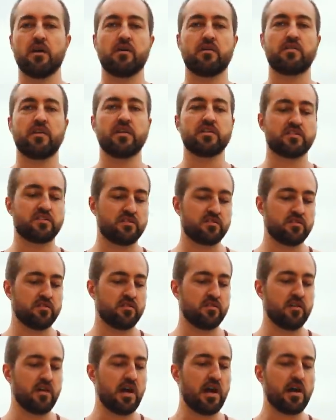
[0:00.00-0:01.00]
That's
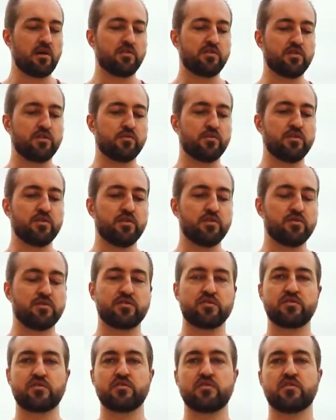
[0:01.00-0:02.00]
how to
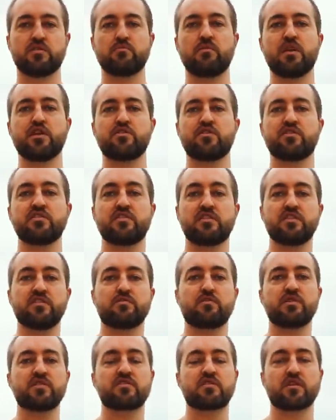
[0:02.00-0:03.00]
reduce the major disease
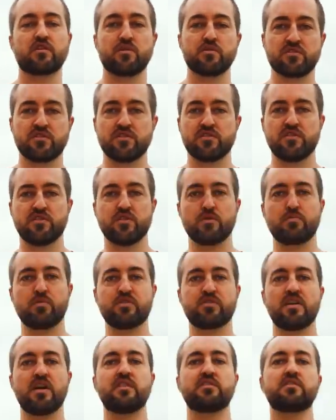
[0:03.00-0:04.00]
risk to close to zero
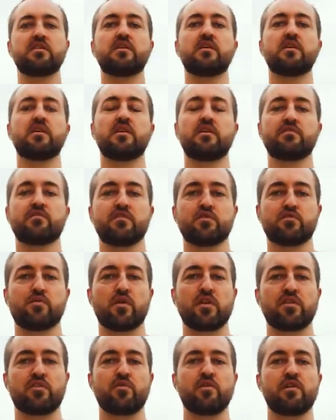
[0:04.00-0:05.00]
percent for
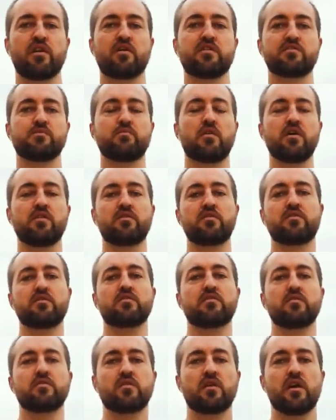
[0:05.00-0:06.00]
twenty-three dollars a month.
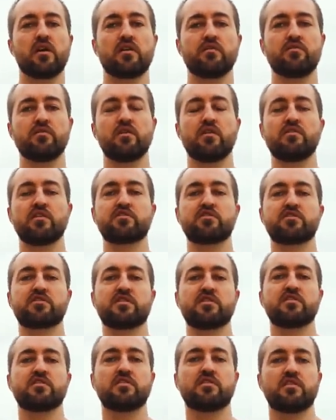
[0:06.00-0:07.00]
Okay, if you have interest
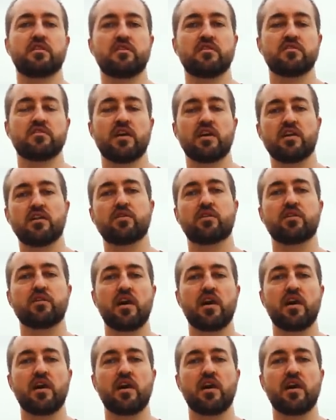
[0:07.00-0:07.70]
in, in taking a look